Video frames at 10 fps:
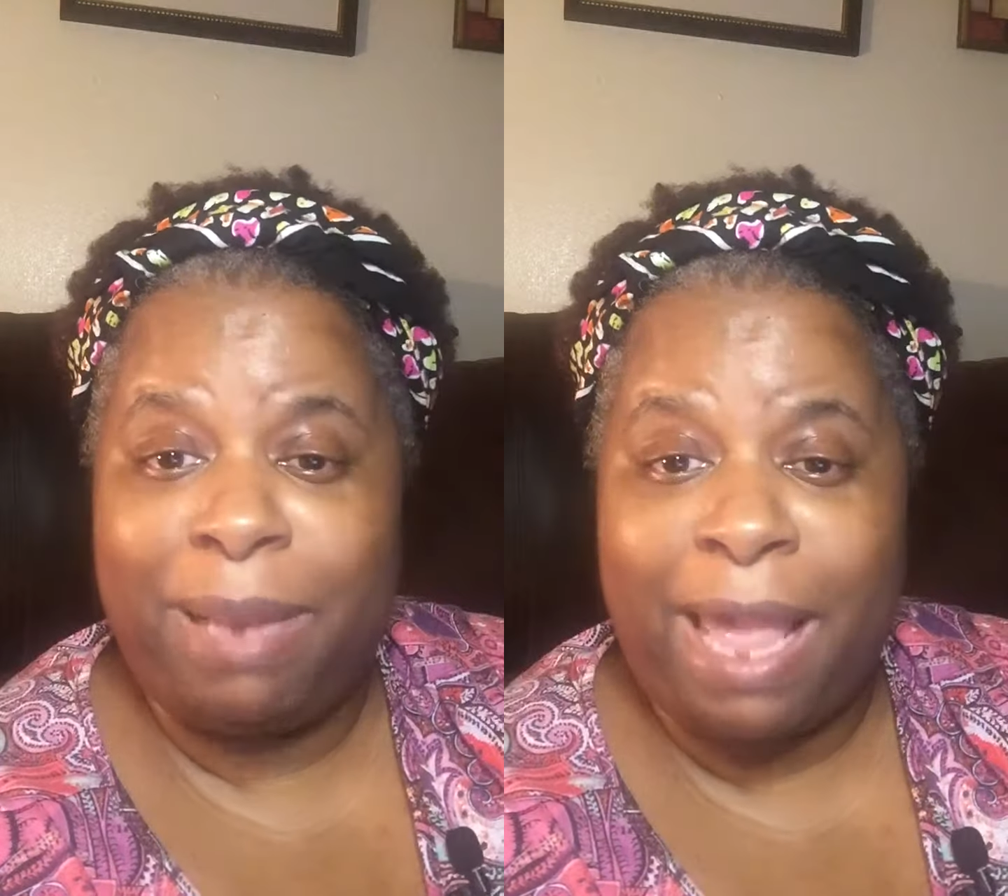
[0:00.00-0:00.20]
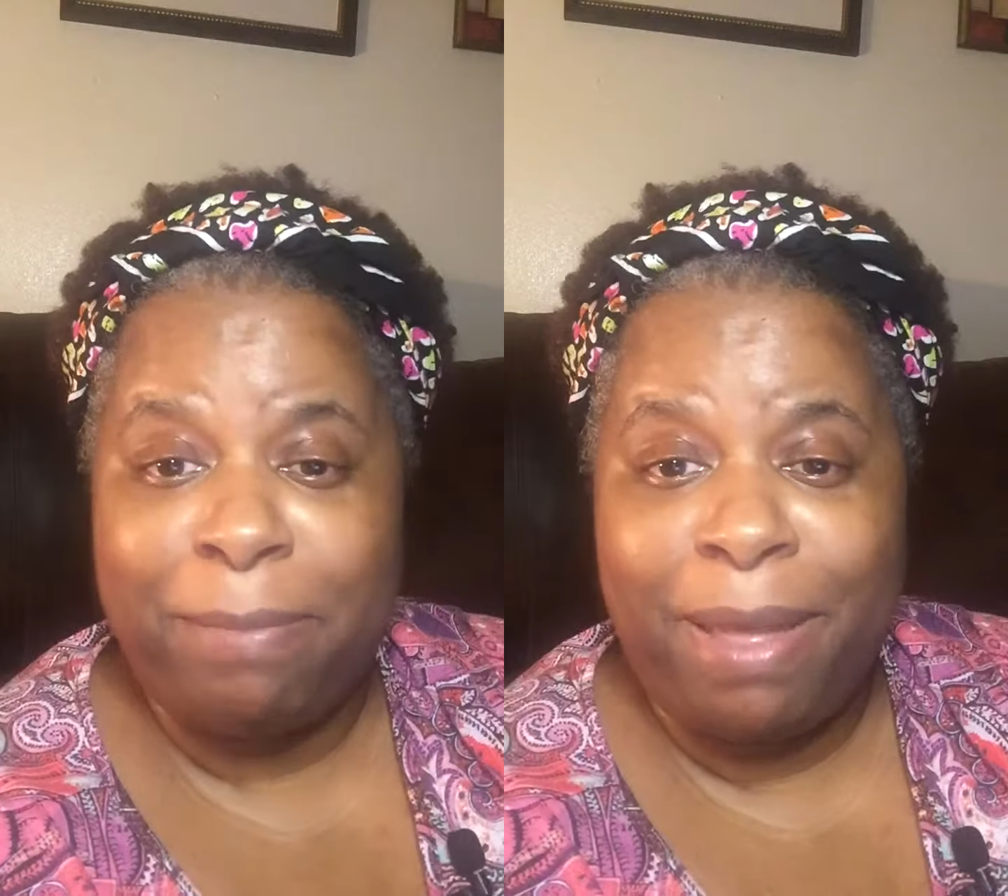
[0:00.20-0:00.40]

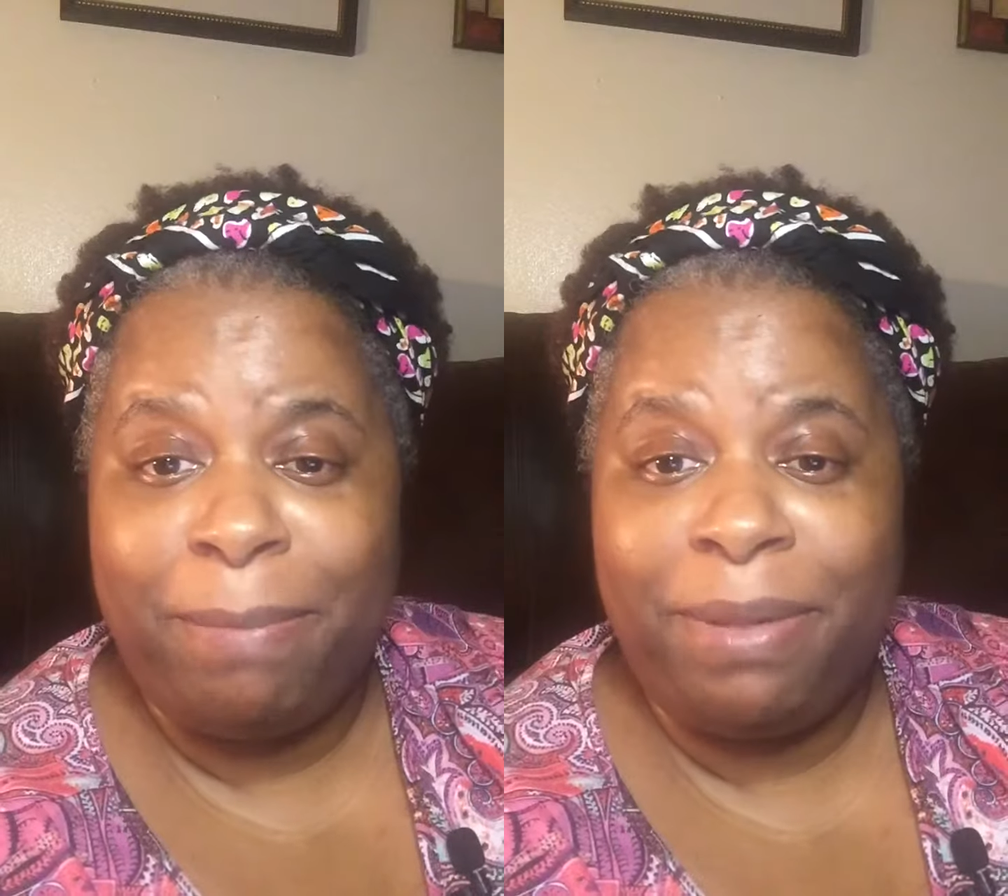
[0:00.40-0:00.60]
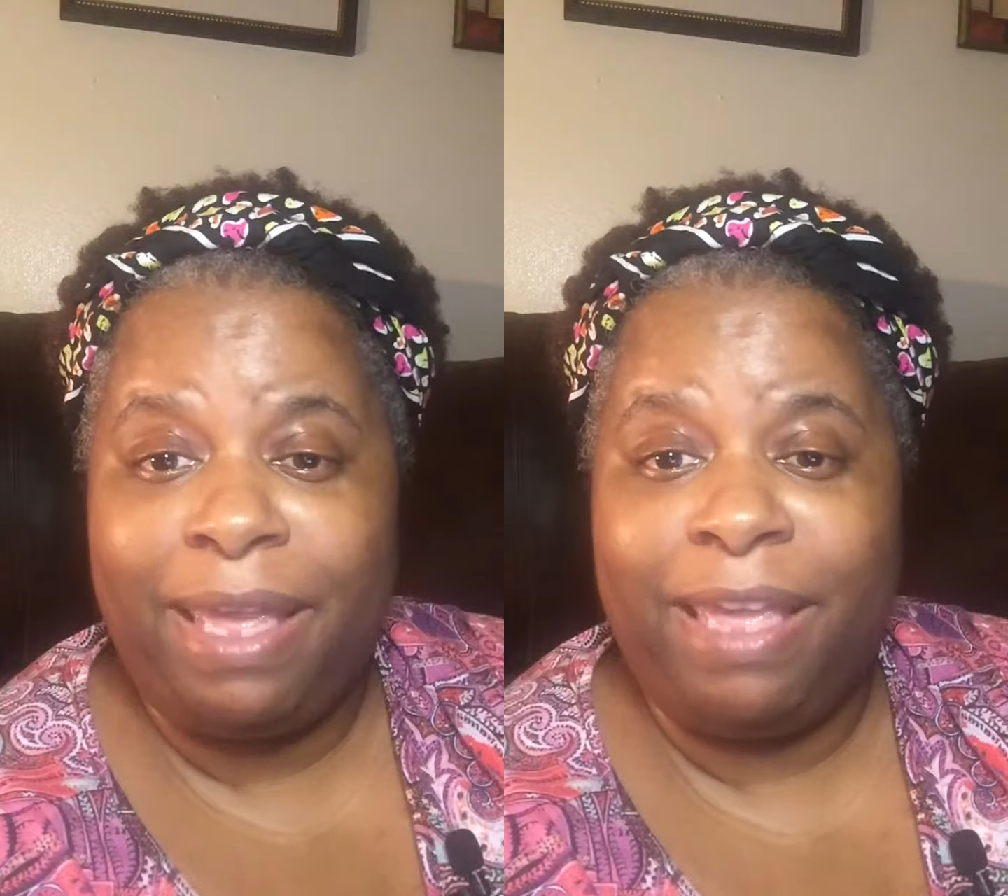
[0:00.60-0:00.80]
Black
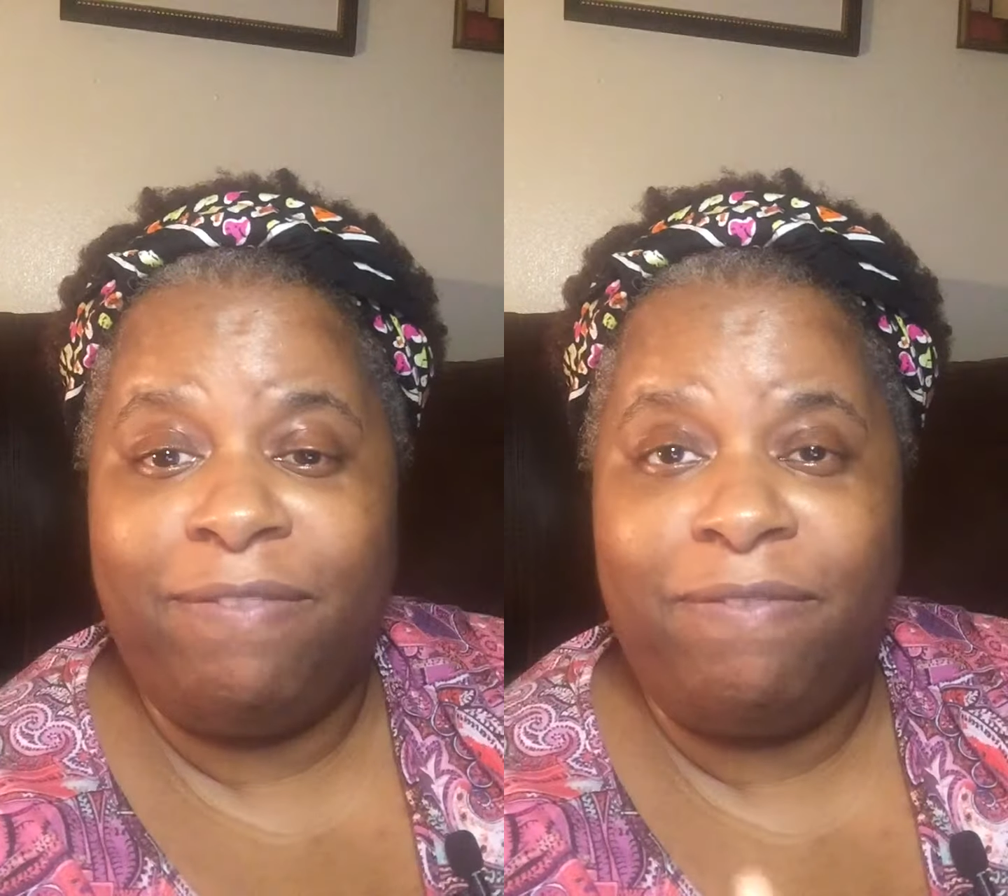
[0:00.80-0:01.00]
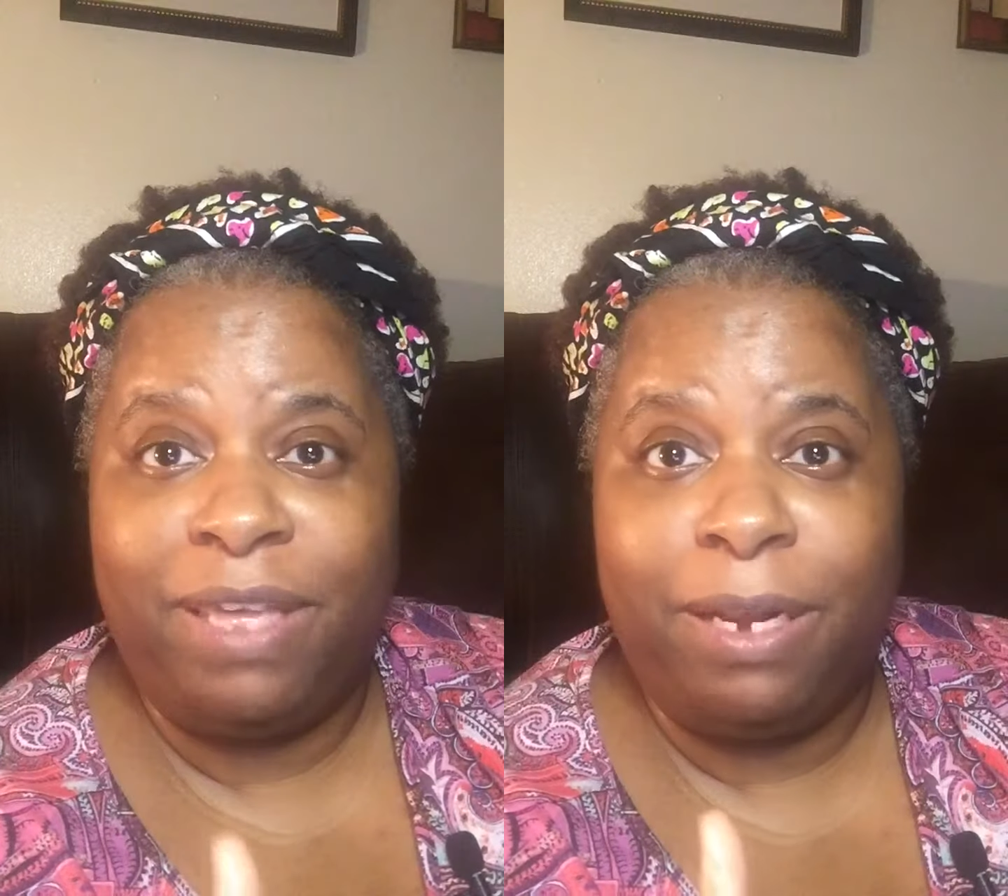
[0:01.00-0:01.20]
Mamba
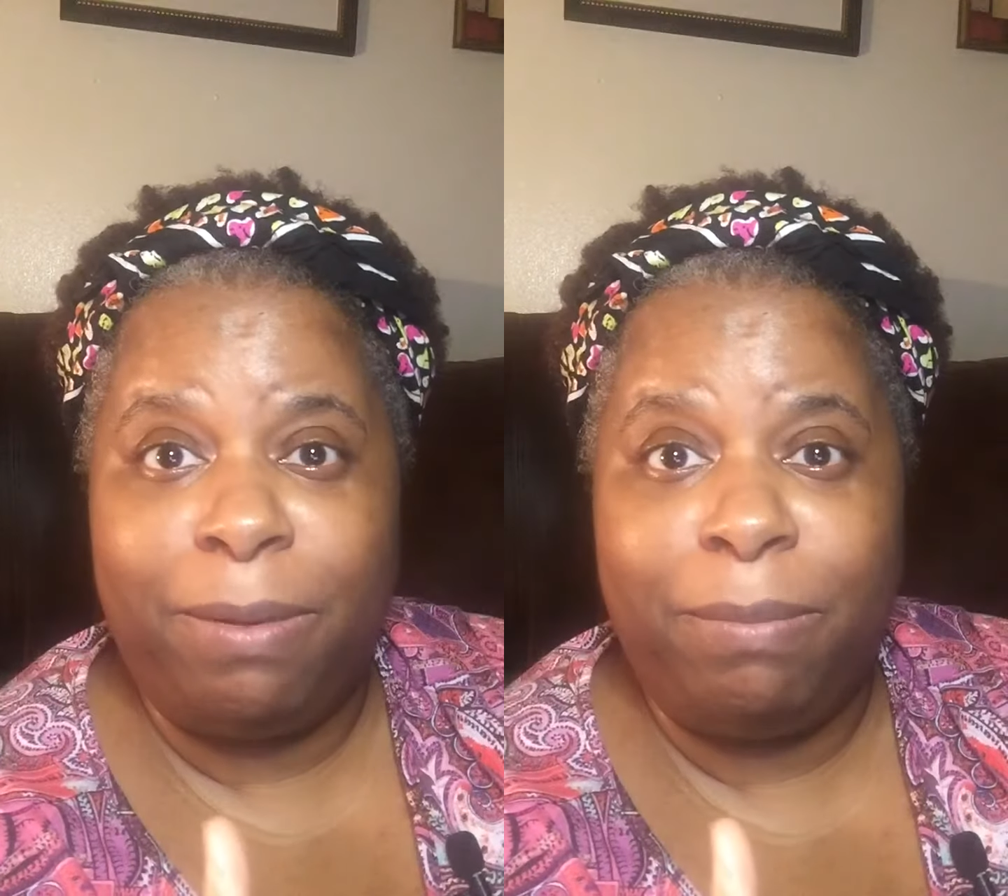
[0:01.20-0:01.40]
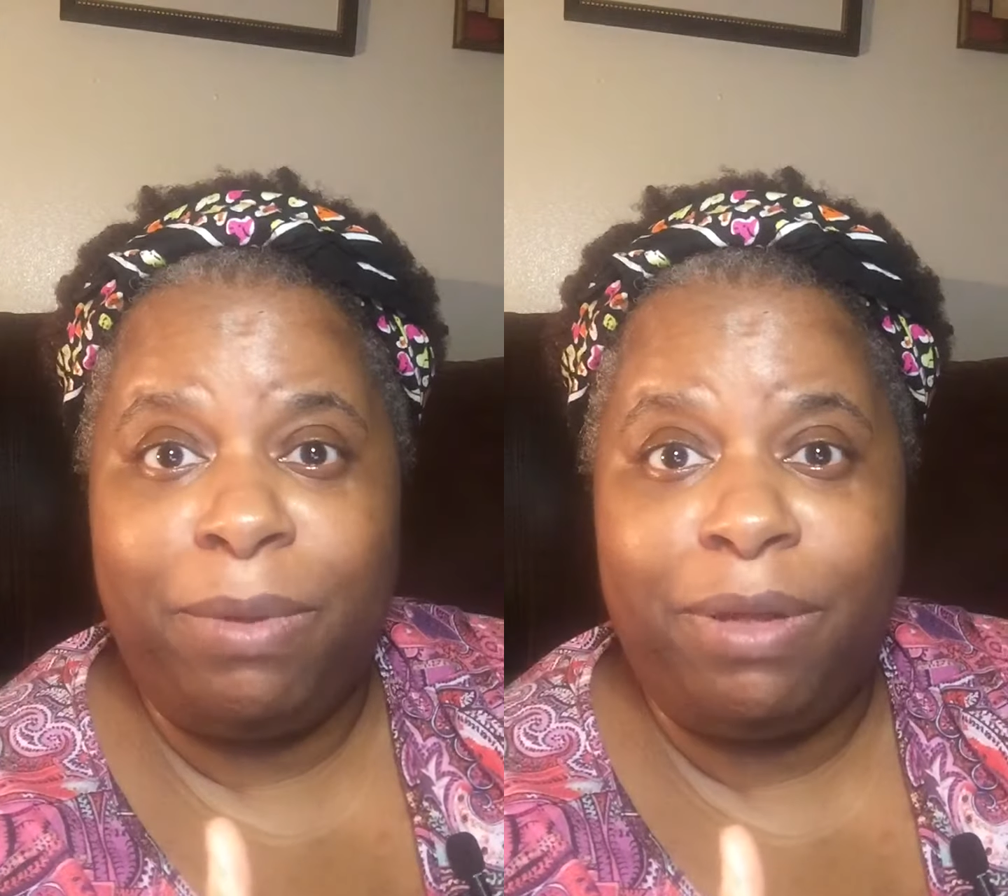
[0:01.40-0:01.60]
and
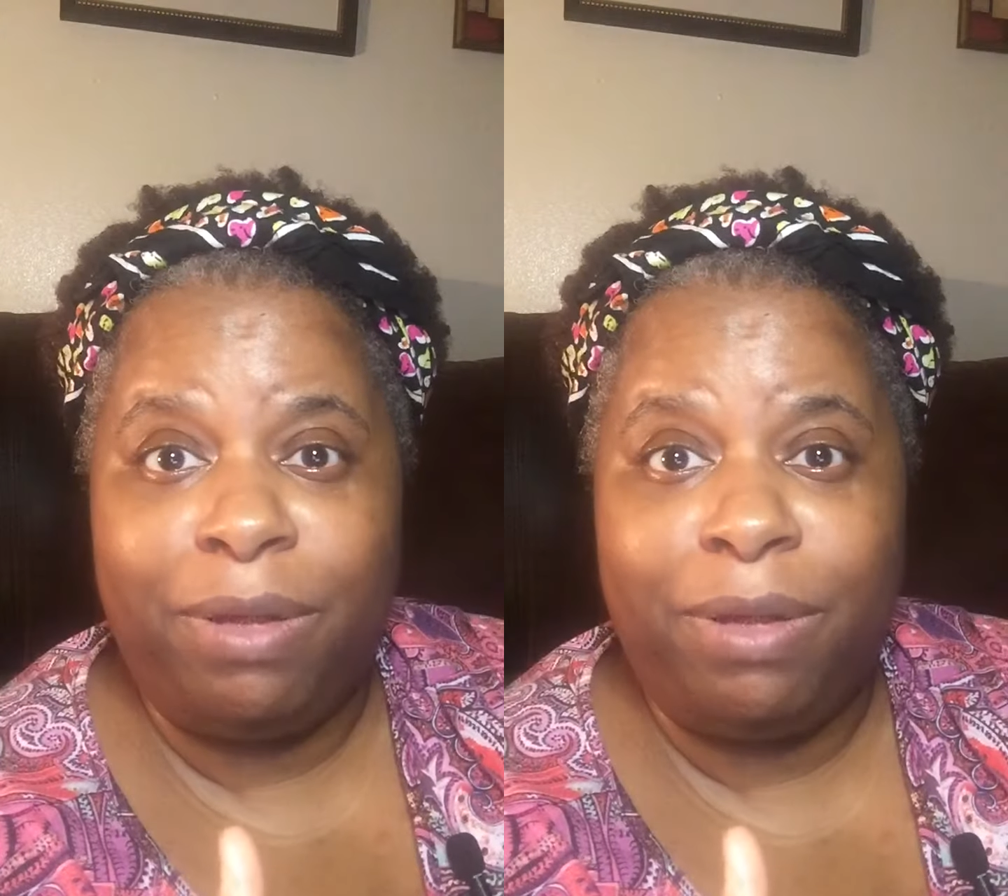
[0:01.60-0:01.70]
Venom,